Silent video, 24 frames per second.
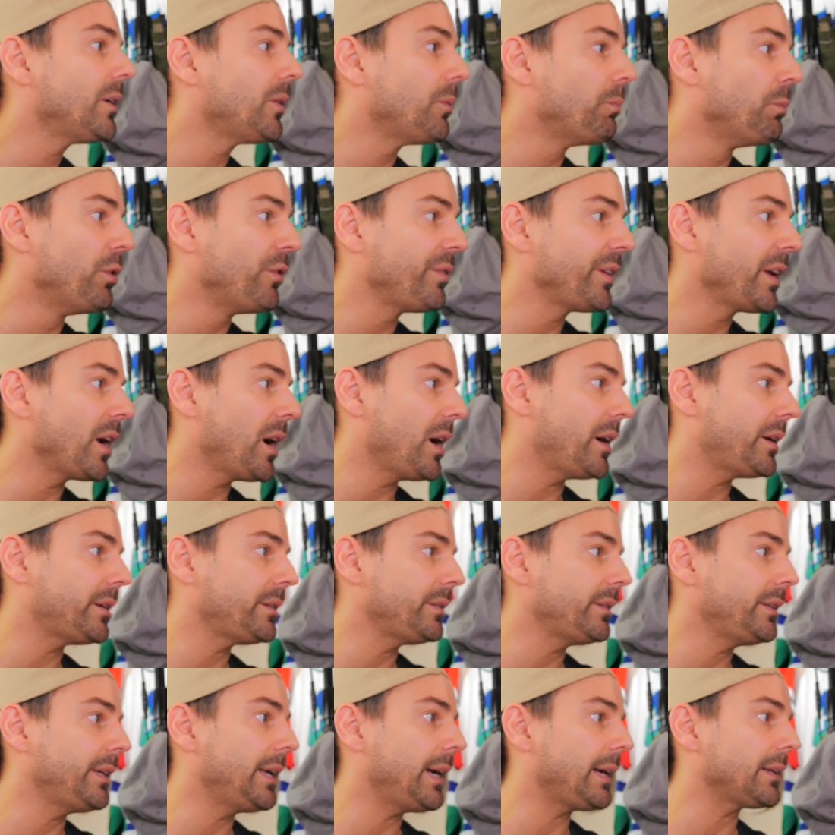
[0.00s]
Moving
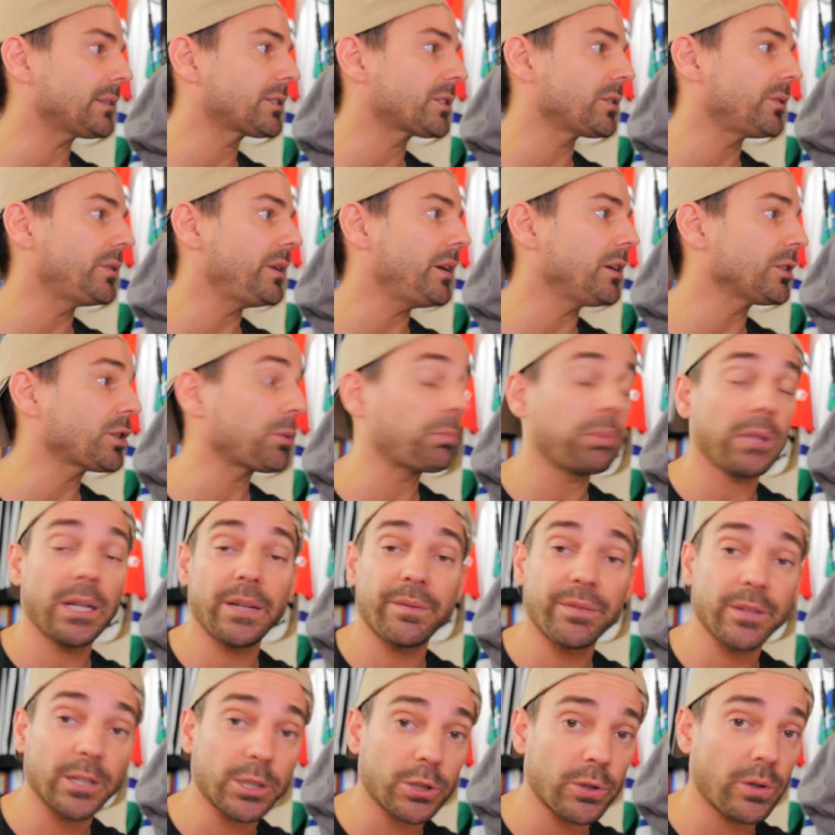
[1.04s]
on, yeah, so he also played
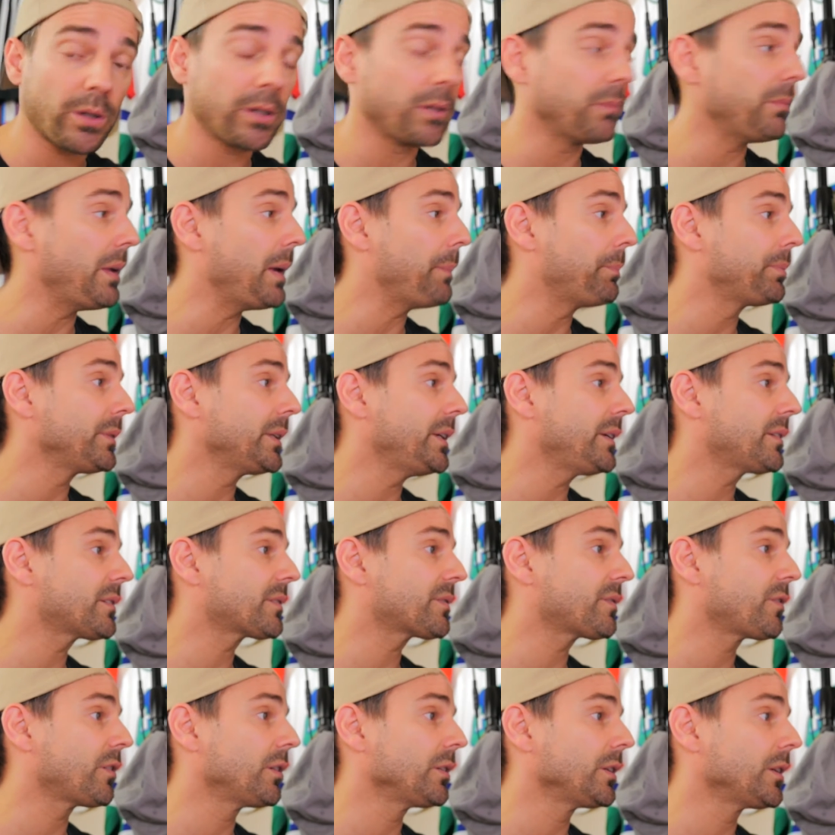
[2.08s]
for the Toronto Maple Leafs
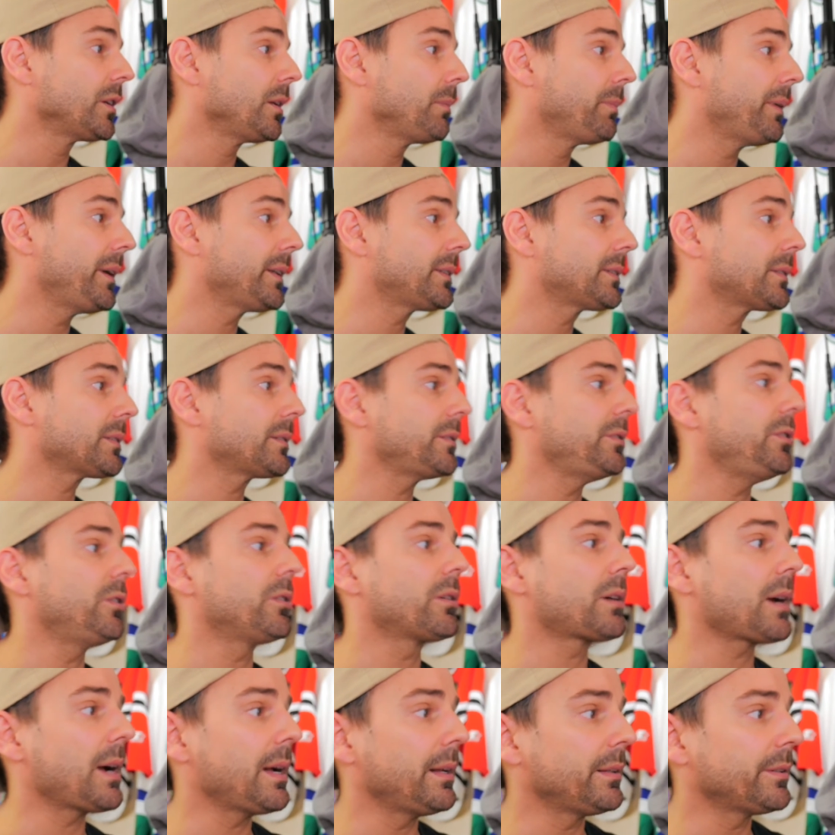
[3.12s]
for a little bit, New
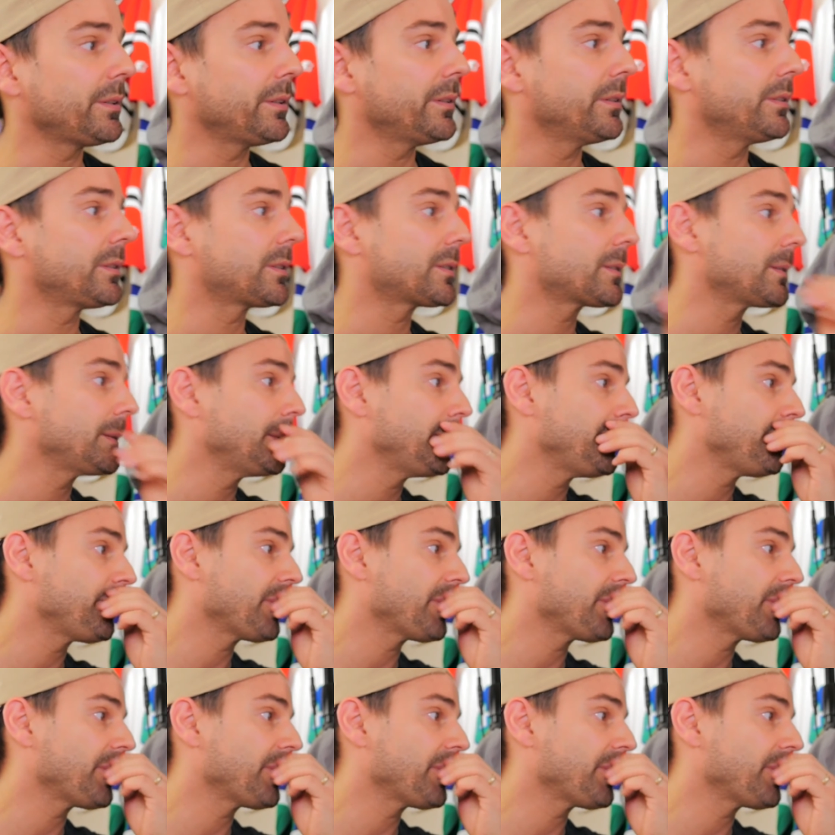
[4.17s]
York Islanders.